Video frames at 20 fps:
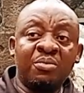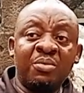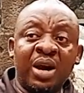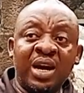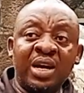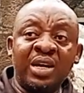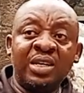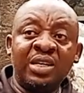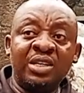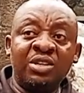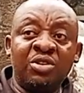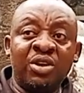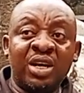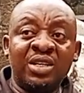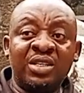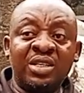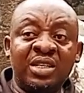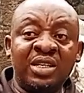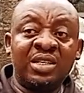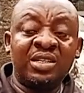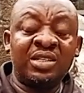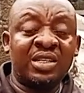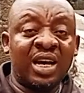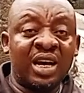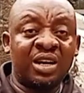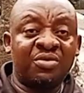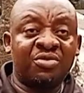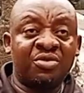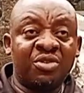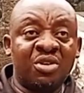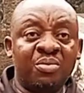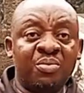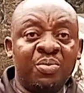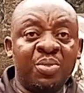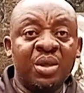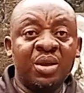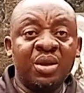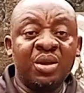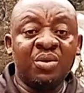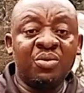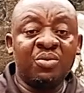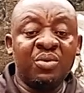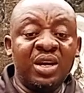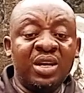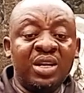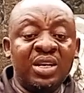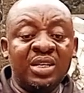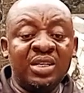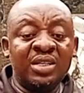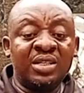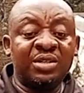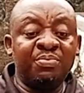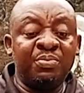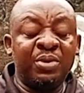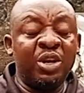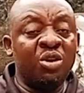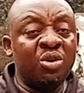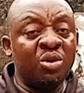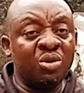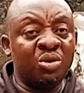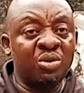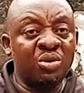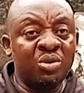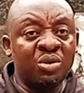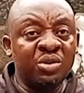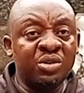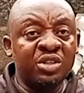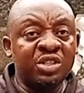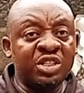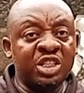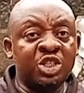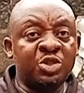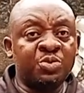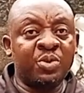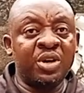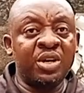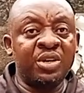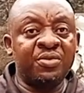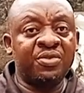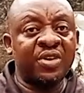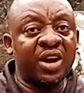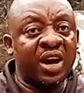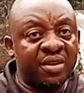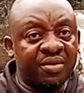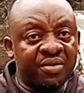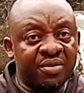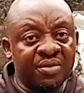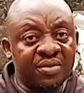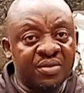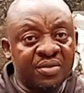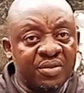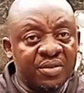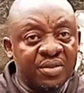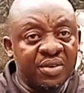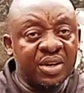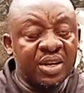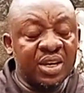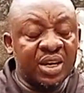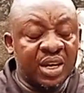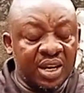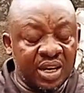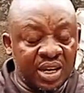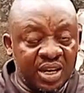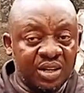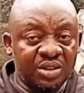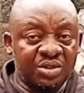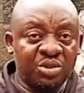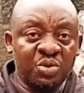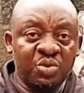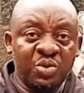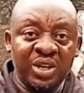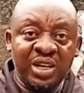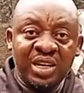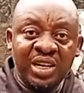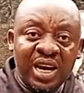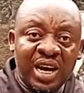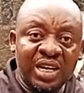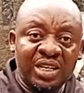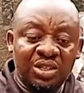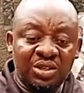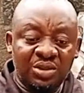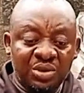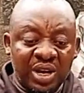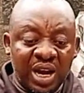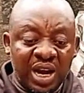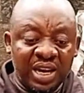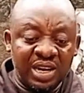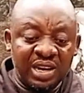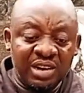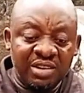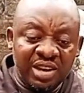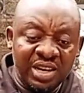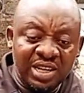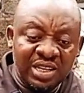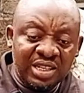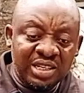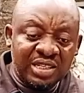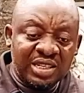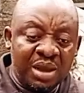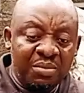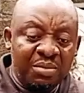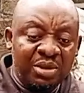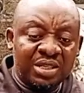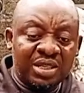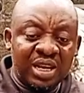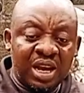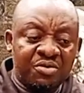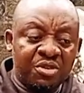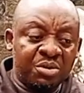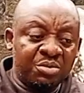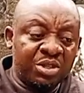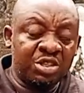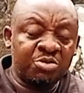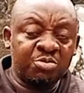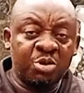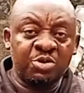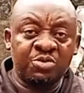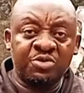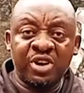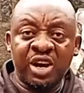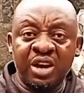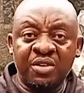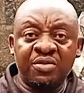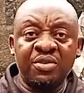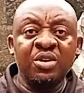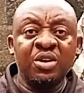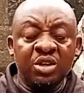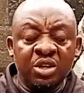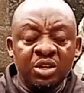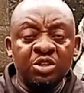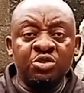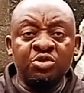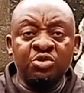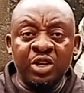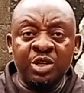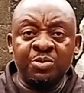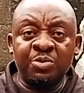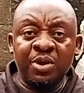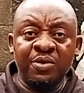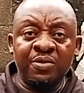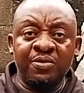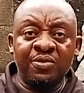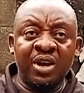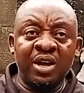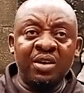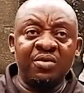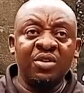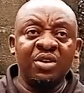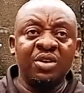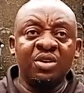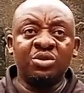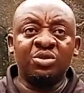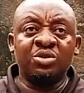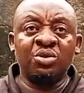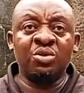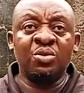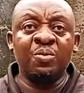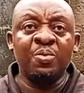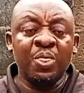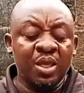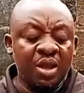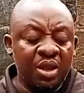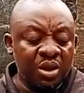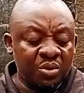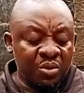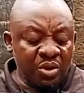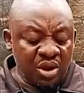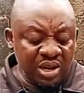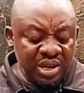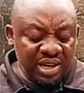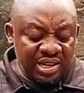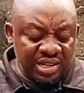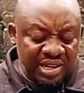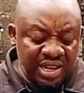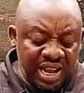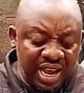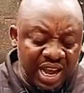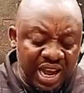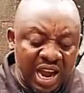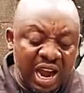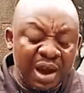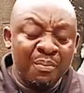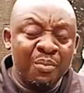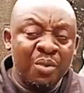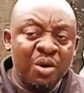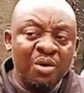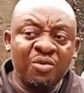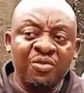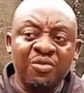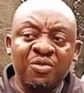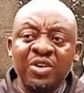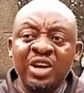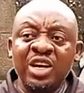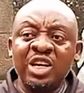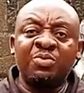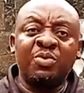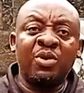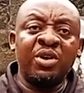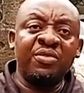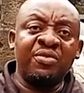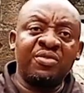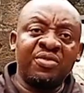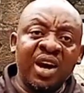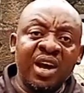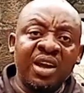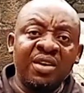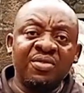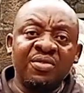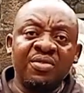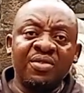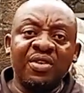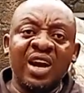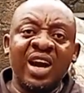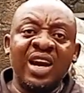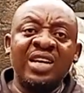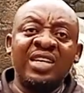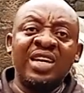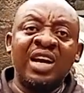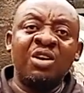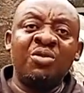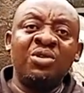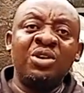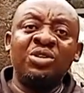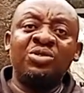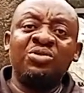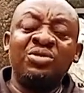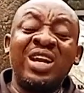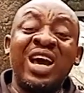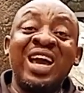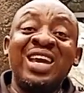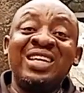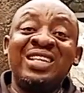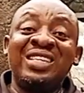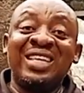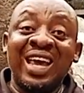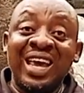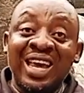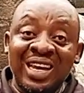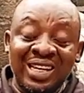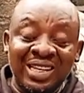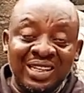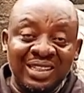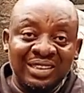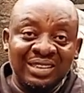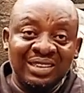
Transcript: and your acidic start from when it's below 6.5. So with that, you can range this time. We start from 6.5 to 8.5. So once they are above 8.5 and they are going to 9, 10,